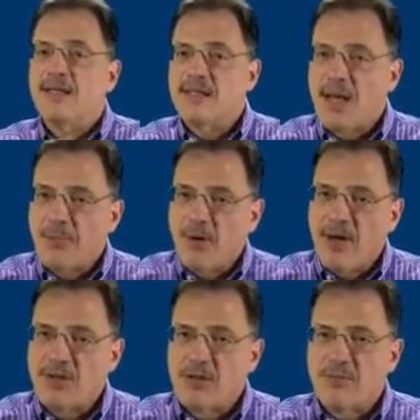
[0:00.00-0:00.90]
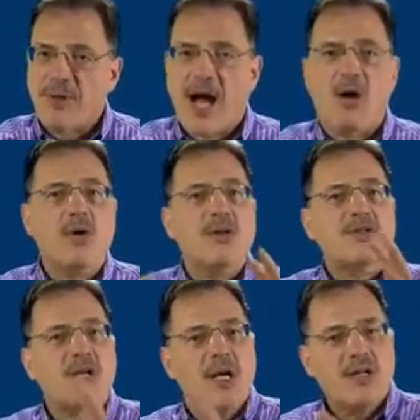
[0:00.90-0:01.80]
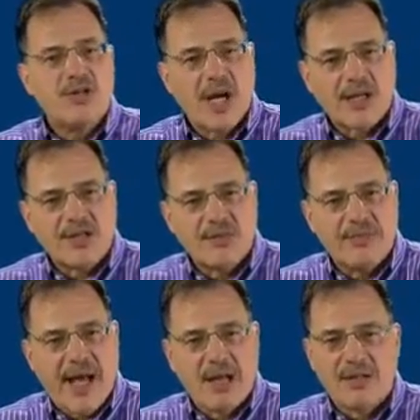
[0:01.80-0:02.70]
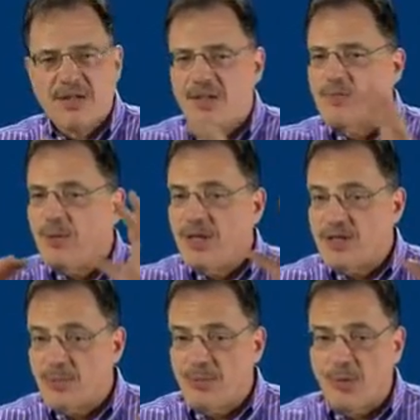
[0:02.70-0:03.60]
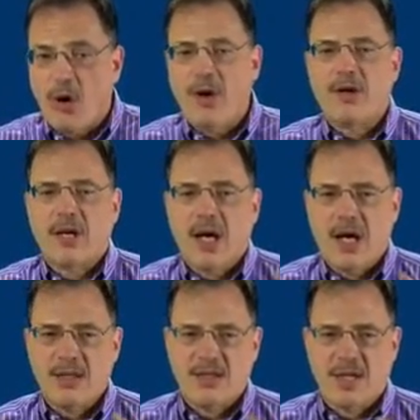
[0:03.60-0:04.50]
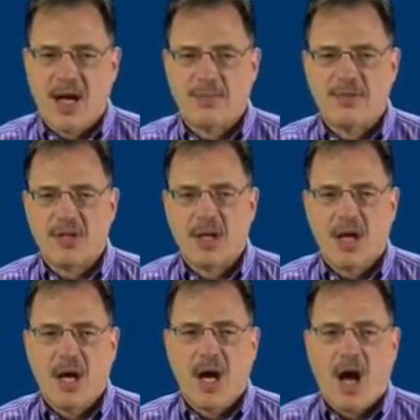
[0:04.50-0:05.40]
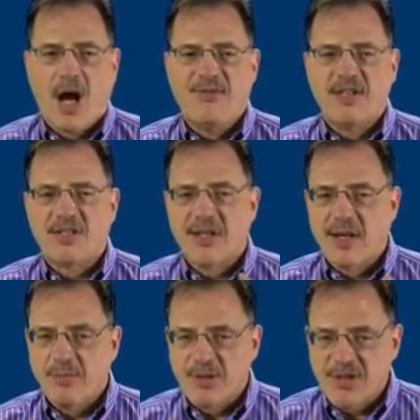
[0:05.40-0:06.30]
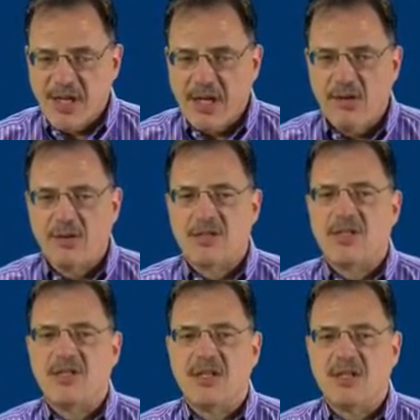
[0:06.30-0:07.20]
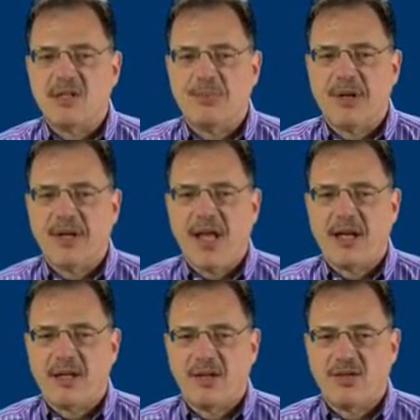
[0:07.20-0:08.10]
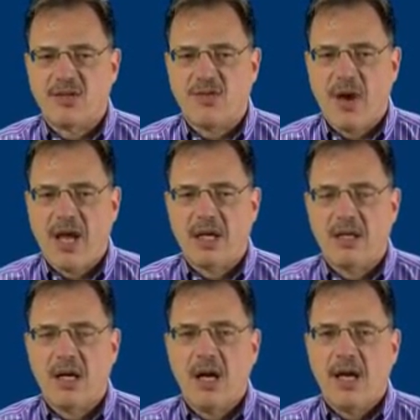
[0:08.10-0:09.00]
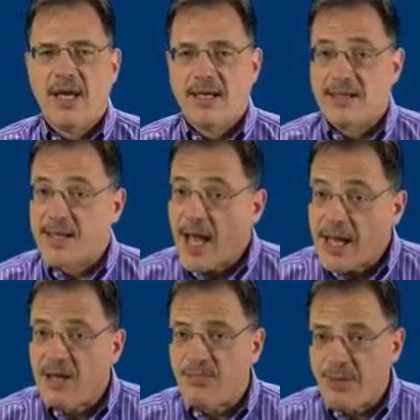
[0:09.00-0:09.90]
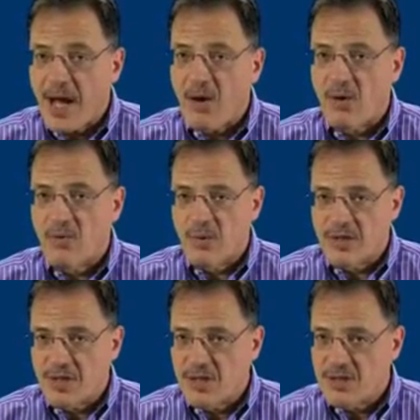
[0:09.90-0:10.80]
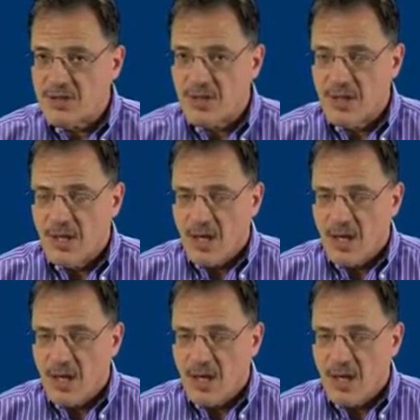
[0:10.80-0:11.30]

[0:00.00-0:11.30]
separation of powers, checks and balances, but it's a broader concept, obviously in particular to discipline and constrain executive power, which is